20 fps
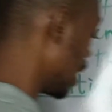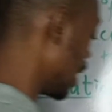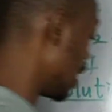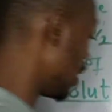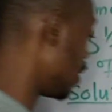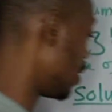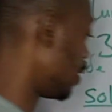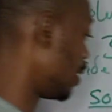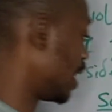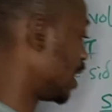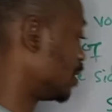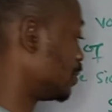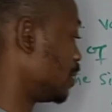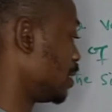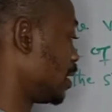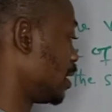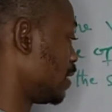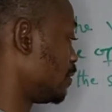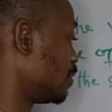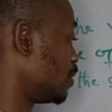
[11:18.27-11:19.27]
L has
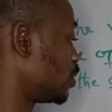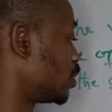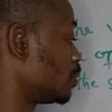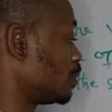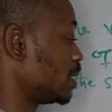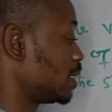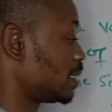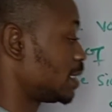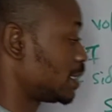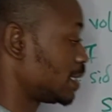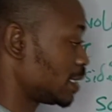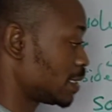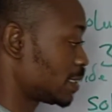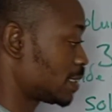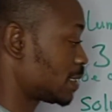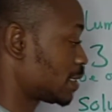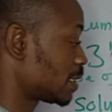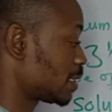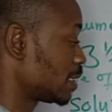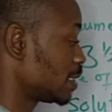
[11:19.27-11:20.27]
been given to the
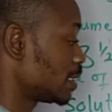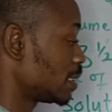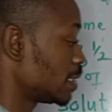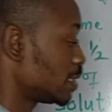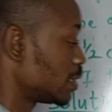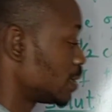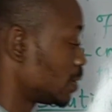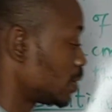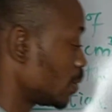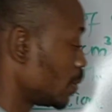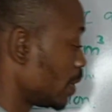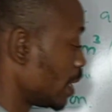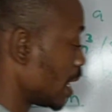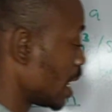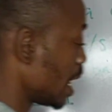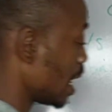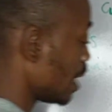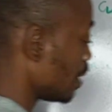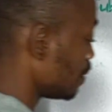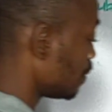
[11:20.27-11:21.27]
6. So we
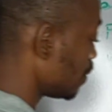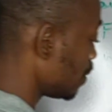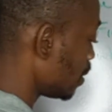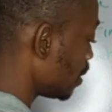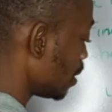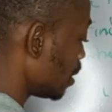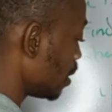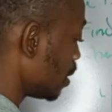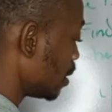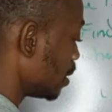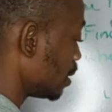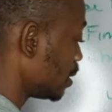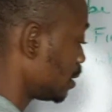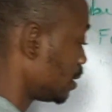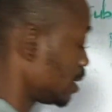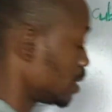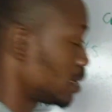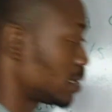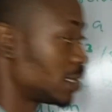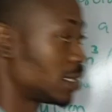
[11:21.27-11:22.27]
have
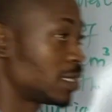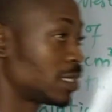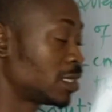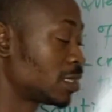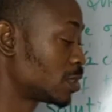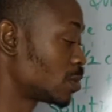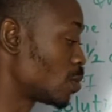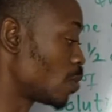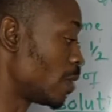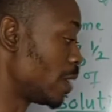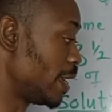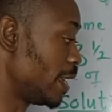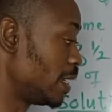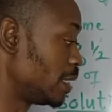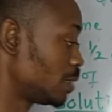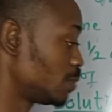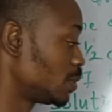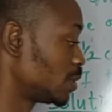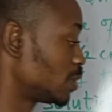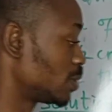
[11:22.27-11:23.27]
6
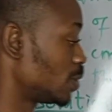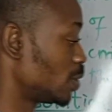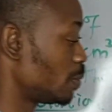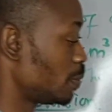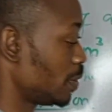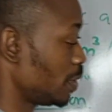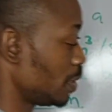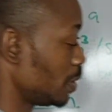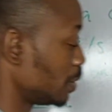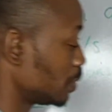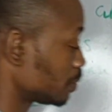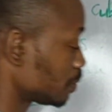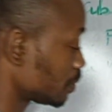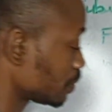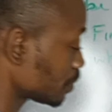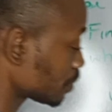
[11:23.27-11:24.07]
squared, which is going to be